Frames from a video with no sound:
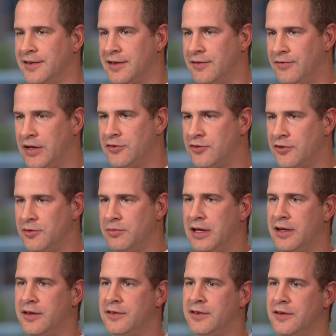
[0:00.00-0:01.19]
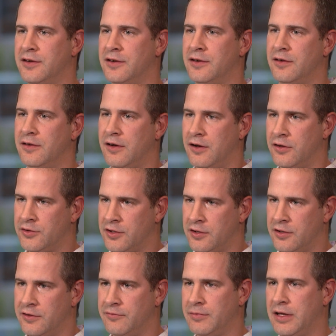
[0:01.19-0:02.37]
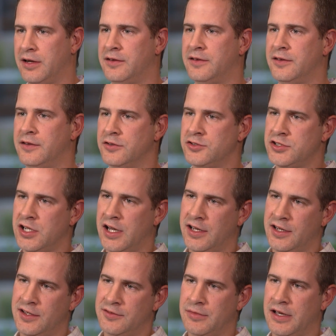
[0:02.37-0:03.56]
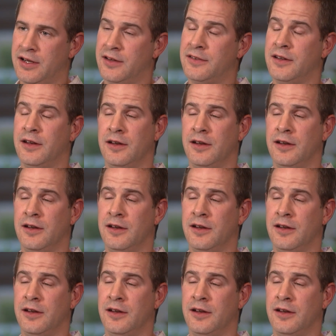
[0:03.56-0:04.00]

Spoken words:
conventional medicine or alternative medicine or Chinese medicine,